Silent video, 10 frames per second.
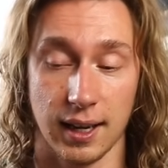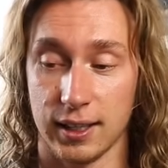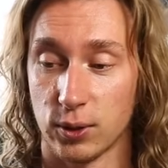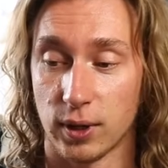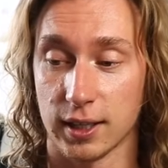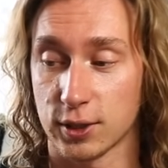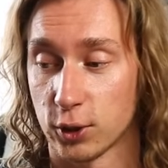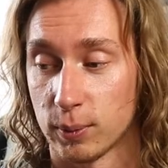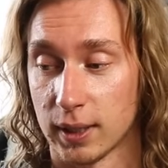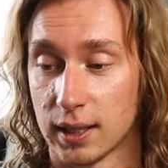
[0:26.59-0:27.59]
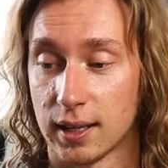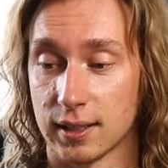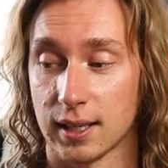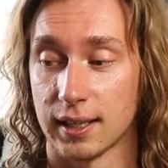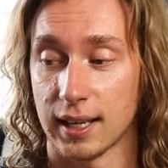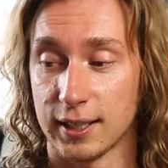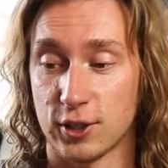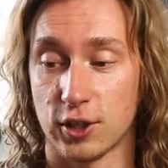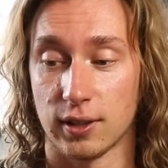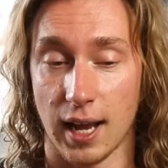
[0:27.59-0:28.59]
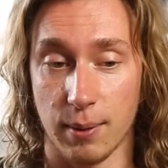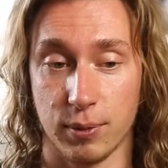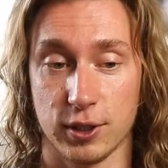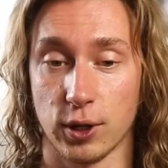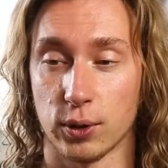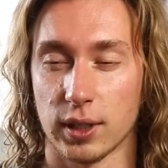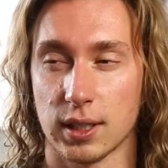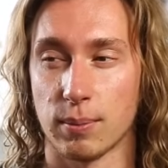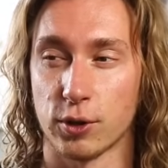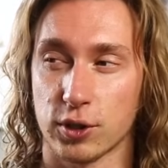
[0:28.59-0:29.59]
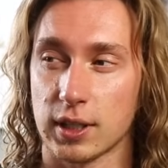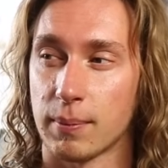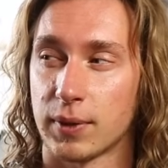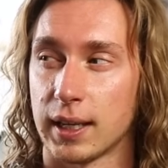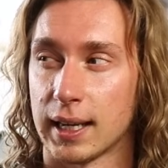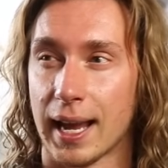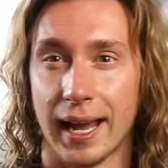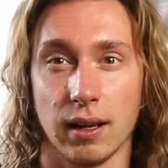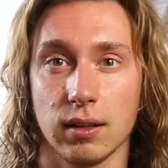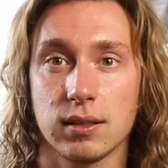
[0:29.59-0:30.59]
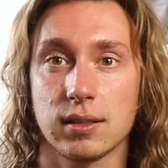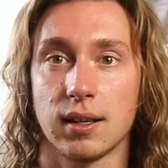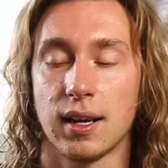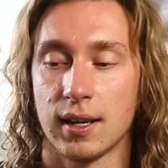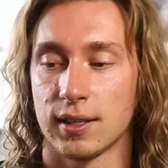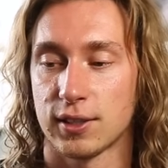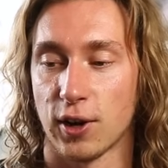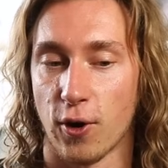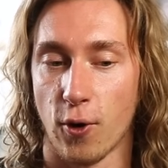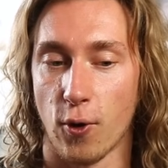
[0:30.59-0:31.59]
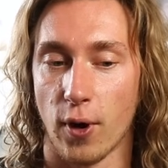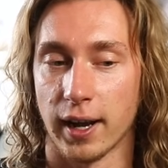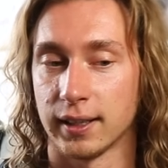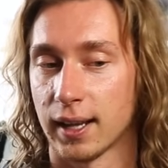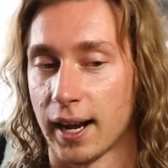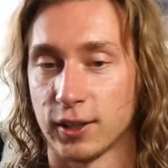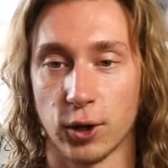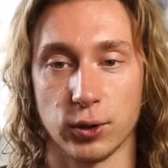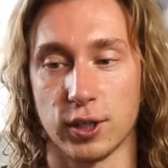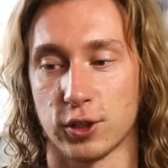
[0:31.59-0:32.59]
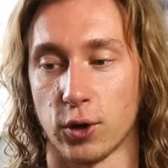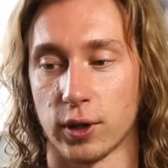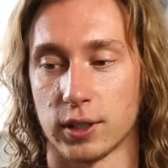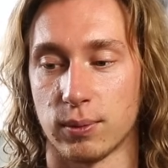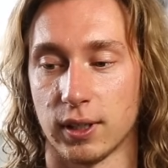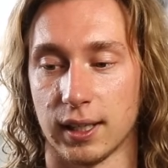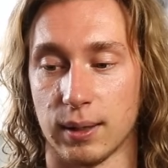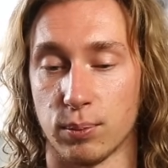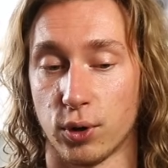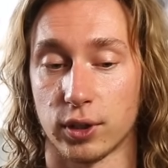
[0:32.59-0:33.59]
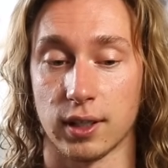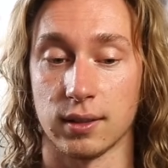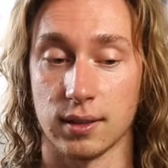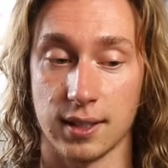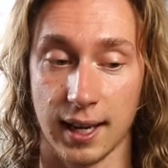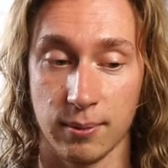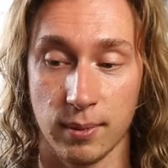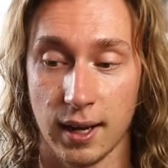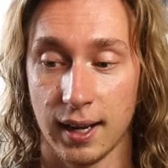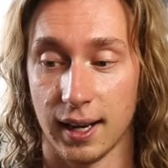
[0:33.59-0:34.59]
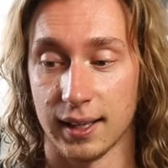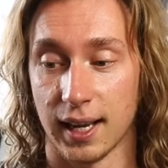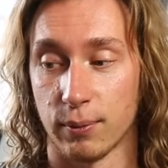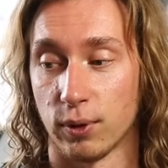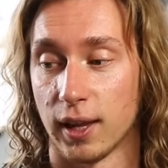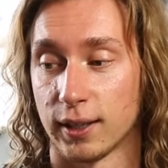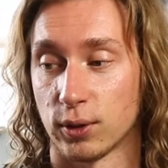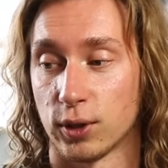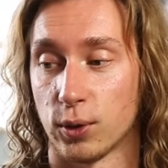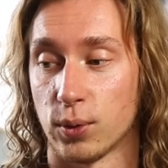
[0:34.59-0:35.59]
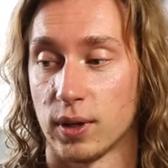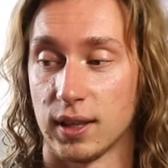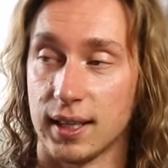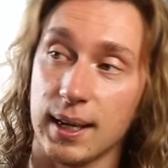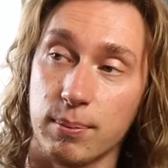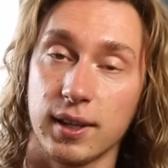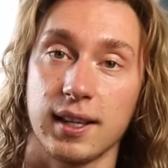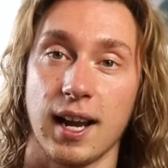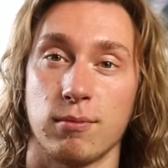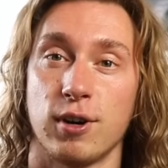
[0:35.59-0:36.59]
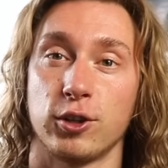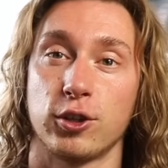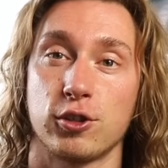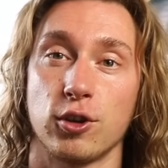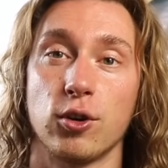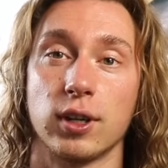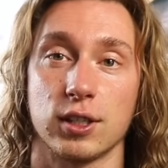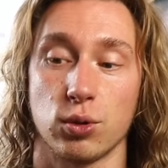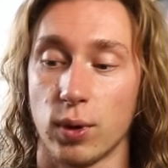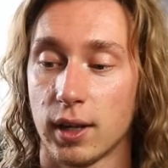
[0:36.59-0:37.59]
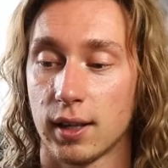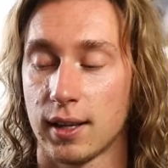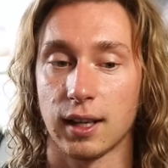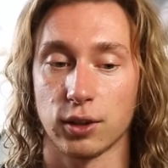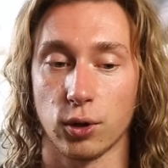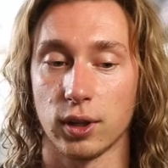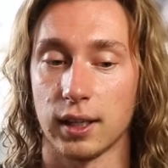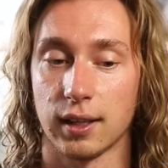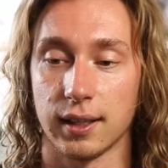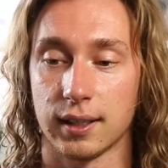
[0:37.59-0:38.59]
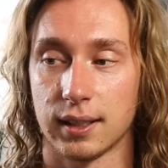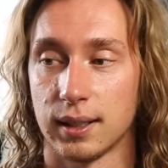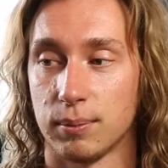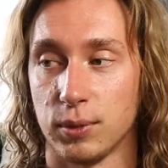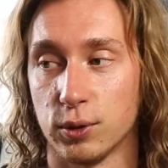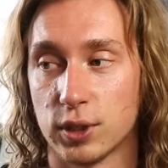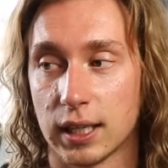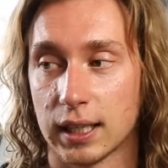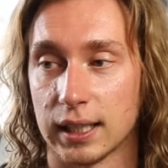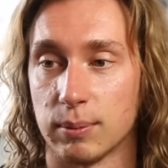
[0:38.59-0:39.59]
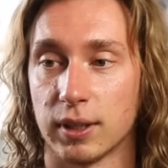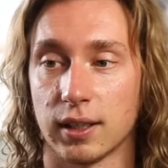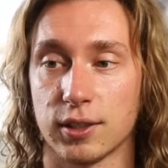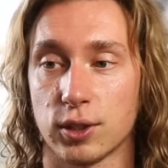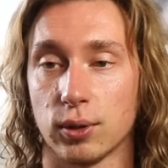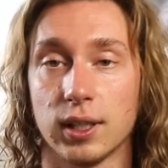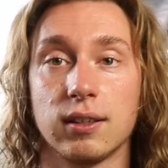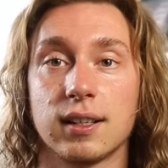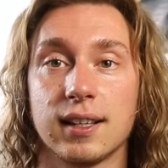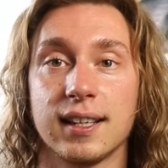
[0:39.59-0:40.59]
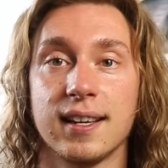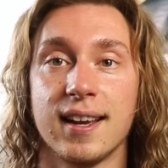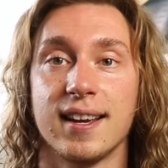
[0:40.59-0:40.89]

And you guys told me that there's like each episode is about something else. So, and I know this song is really important to them, and I would like to know deeply about the song as well, not only like musically but also lyrically.